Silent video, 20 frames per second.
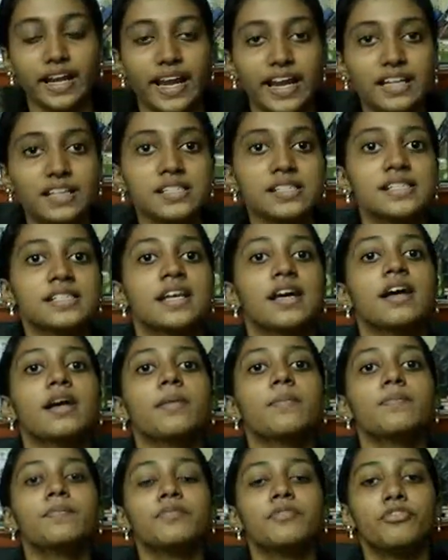It is
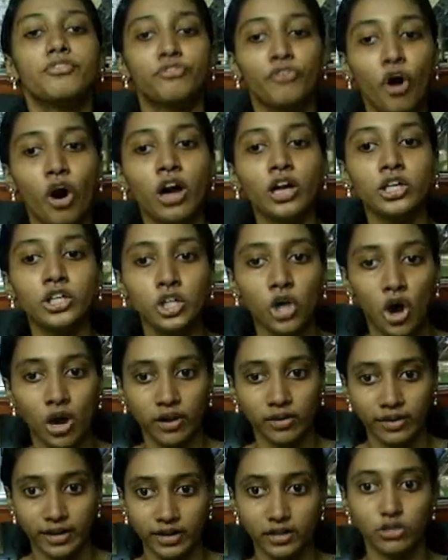fault
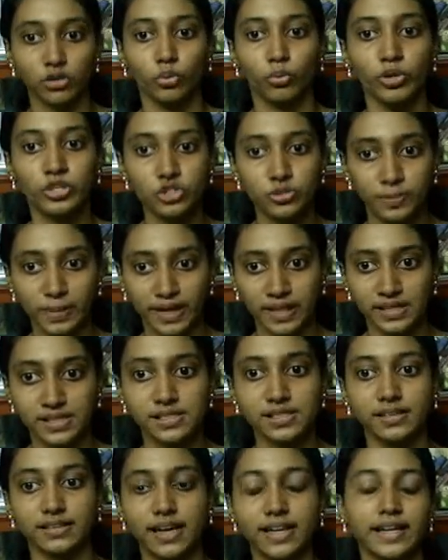tolerant which
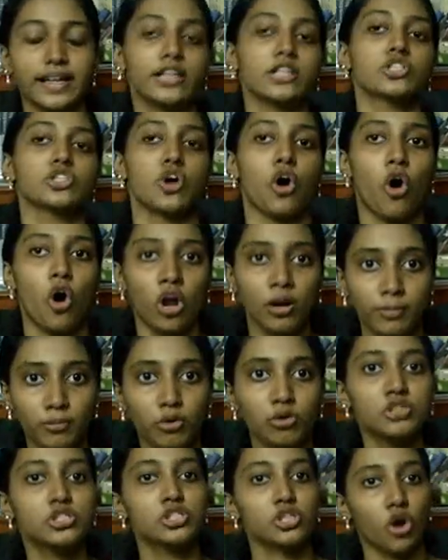means that it is
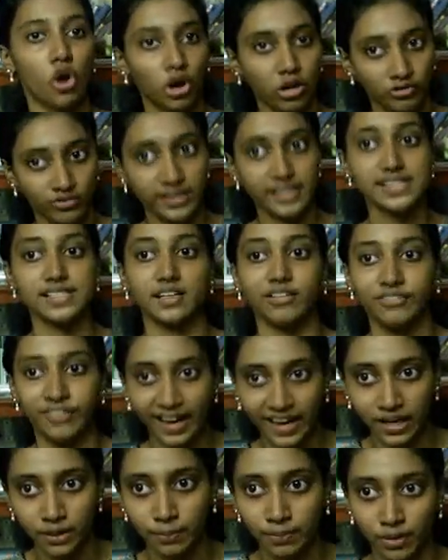almost always
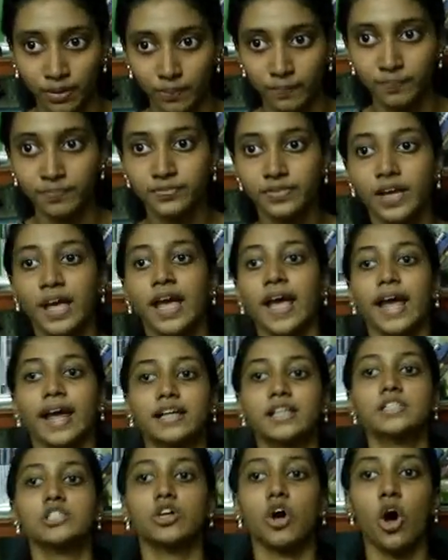available
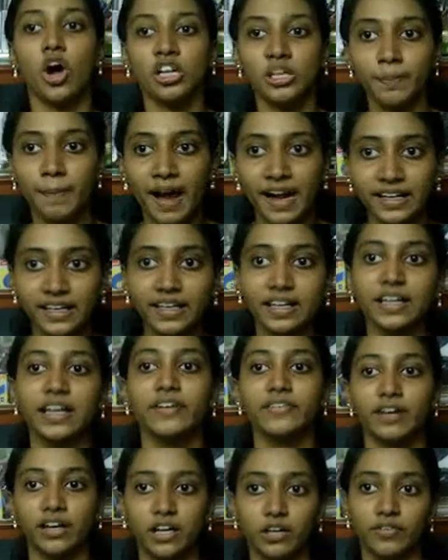it is
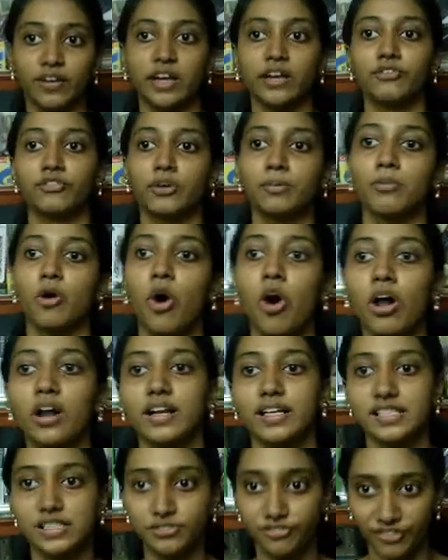automatically recovering from all
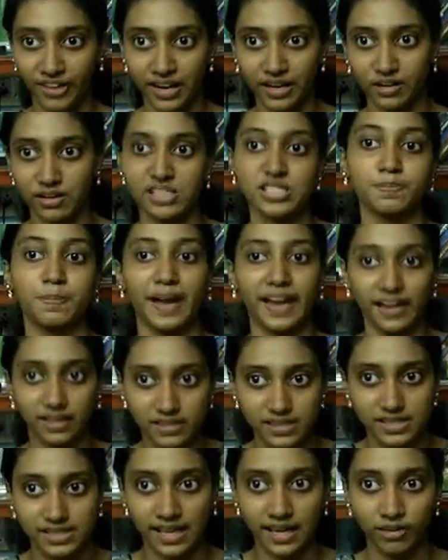its failures by
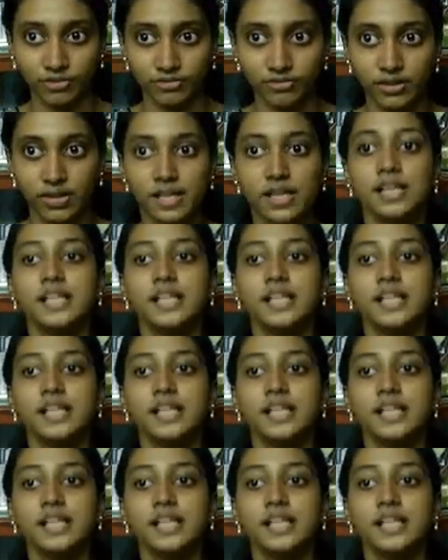itself.